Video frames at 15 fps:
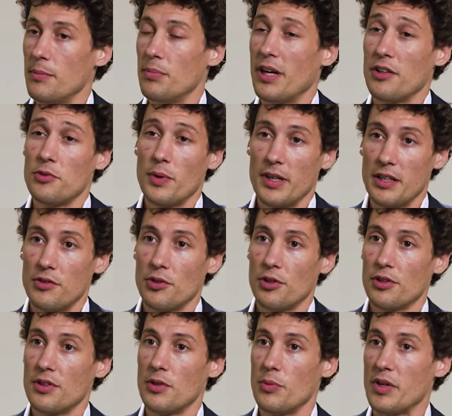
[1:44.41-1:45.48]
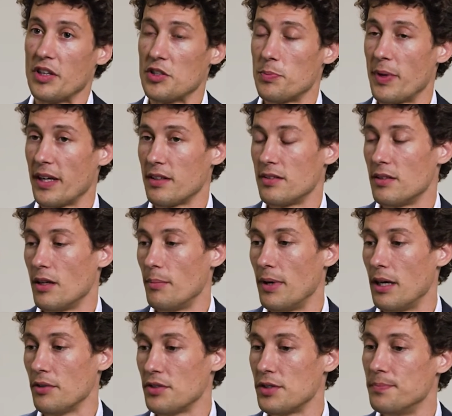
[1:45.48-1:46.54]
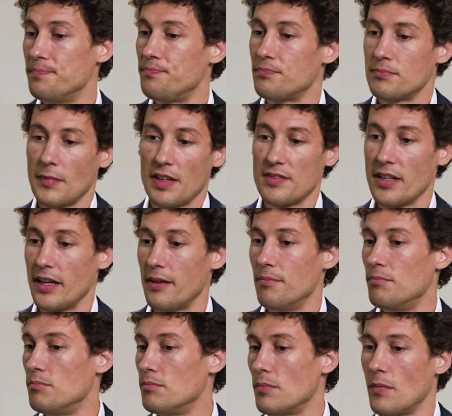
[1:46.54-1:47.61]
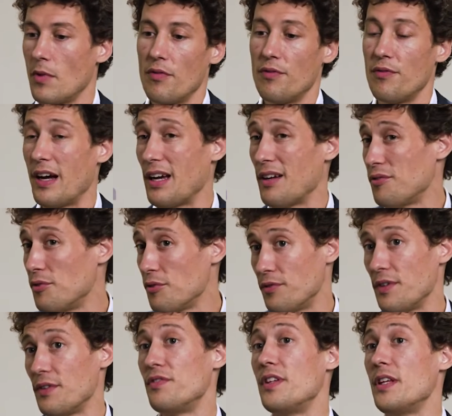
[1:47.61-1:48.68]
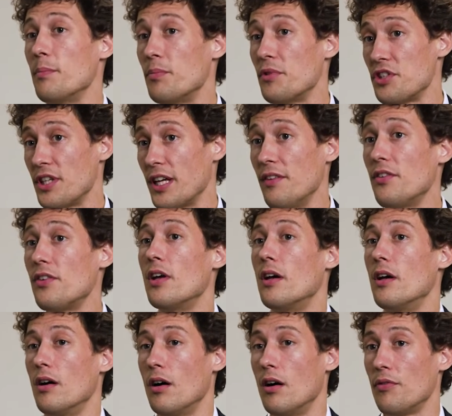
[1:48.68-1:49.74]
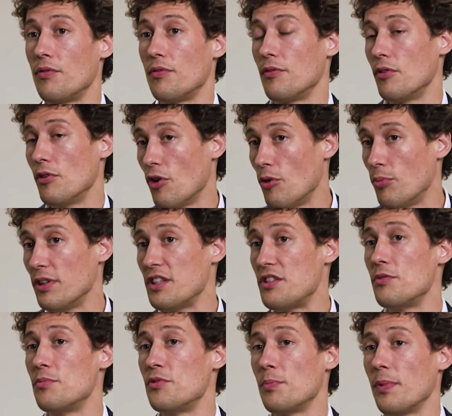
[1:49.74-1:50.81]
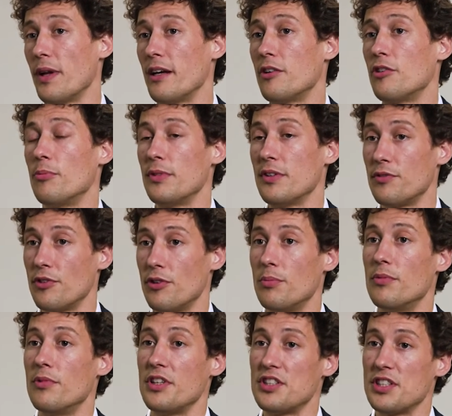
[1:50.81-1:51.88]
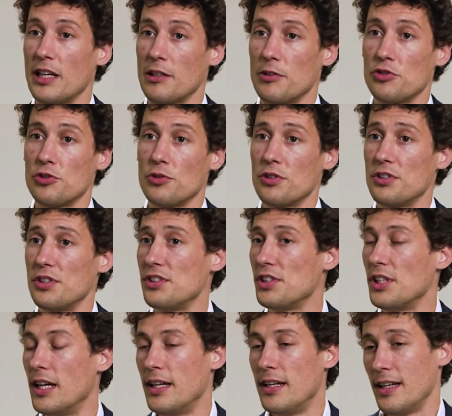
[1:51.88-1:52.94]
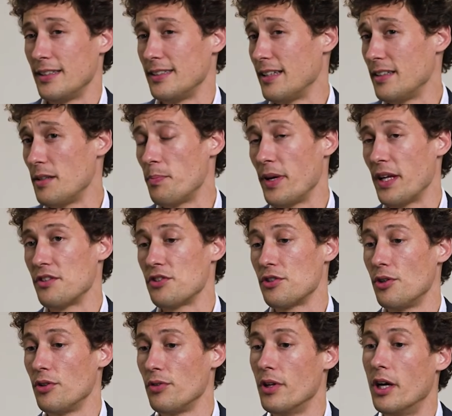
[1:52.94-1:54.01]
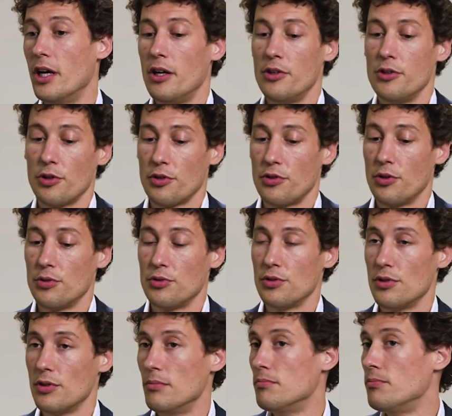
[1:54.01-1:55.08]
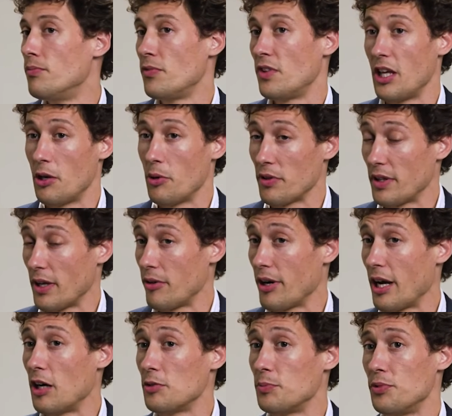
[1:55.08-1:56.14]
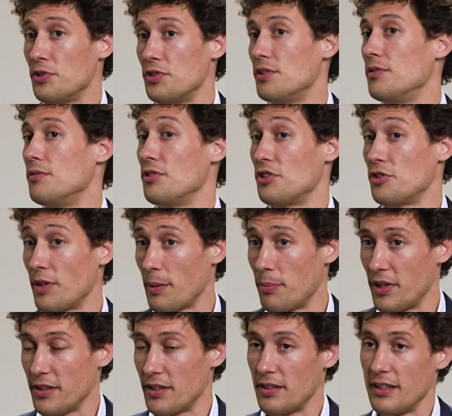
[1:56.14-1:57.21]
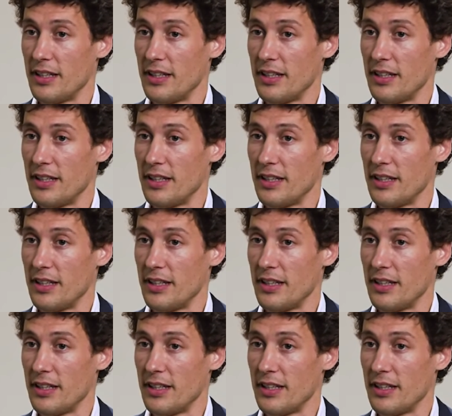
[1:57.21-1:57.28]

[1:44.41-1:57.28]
By 2030, we expect about, say, 5 to 15% of global lithium supply coming from recycled sources, and that depends on your total gigawatt-hour output, the scrap rate at the